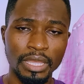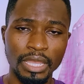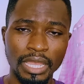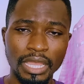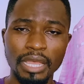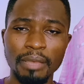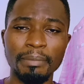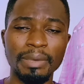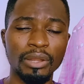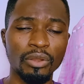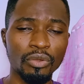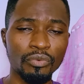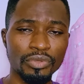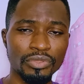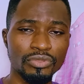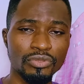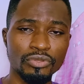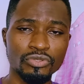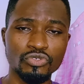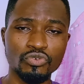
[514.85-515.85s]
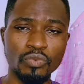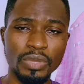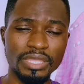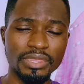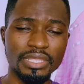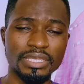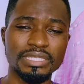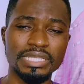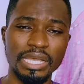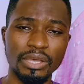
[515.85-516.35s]
come along with you to work
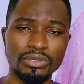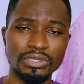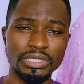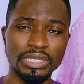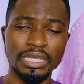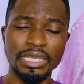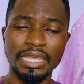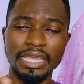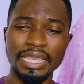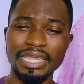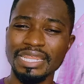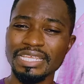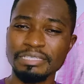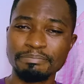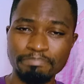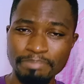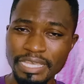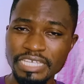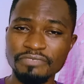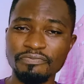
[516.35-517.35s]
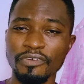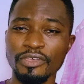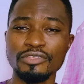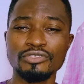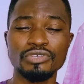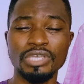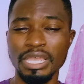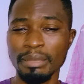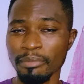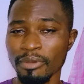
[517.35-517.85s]
things out, it is best for you
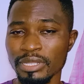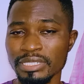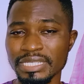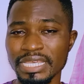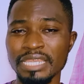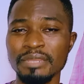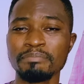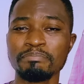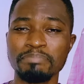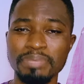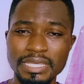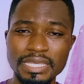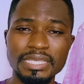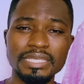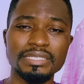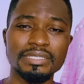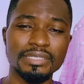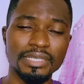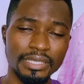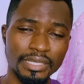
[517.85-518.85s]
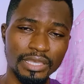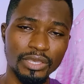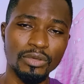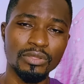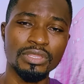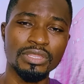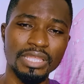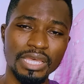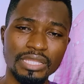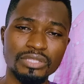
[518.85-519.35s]
to come out and be
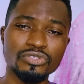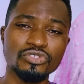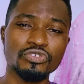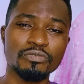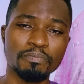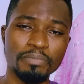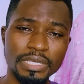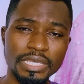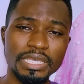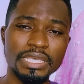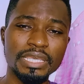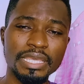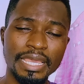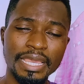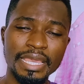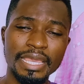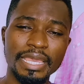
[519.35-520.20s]
single than to be